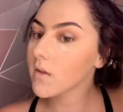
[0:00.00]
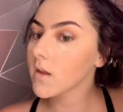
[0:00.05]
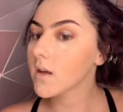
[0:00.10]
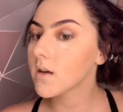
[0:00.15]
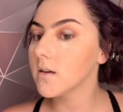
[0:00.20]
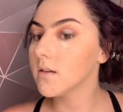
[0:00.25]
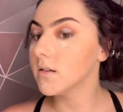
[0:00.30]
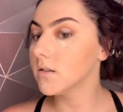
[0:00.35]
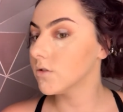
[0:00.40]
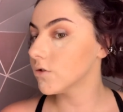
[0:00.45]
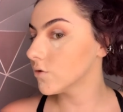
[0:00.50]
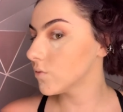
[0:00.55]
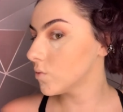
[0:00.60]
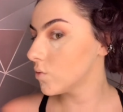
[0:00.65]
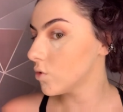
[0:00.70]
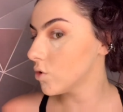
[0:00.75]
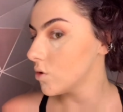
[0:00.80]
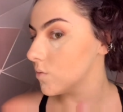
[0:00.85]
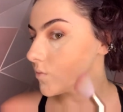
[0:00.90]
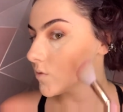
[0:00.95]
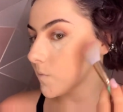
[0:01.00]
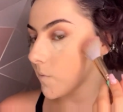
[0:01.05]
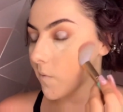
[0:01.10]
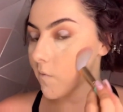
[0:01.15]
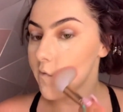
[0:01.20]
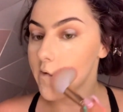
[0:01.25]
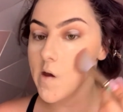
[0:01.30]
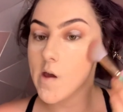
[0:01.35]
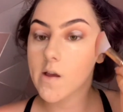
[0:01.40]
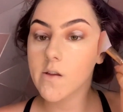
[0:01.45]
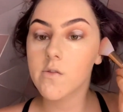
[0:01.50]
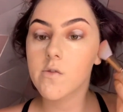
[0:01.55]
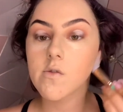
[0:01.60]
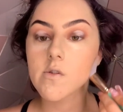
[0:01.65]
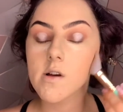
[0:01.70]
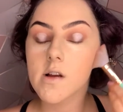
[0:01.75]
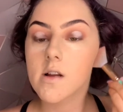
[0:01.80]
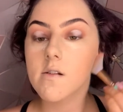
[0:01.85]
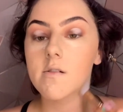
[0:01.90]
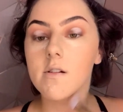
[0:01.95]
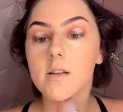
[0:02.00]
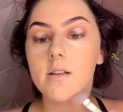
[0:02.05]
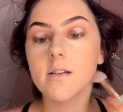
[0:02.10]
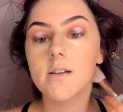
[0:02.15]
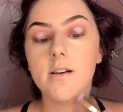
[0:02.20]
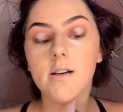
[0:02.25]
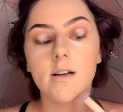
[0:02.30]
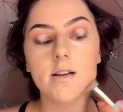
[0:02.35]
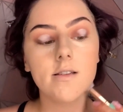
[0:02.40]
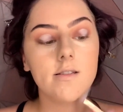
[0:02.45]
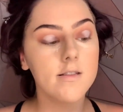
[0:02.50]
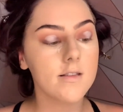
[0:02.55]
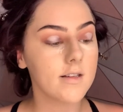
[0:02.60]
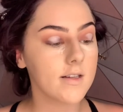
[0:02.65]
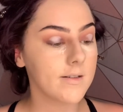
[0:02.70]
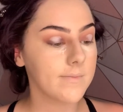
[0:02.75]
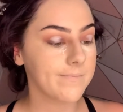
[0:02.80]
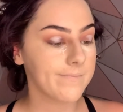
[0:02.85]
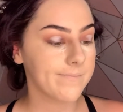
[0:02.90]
And it just warms up the face really nicely.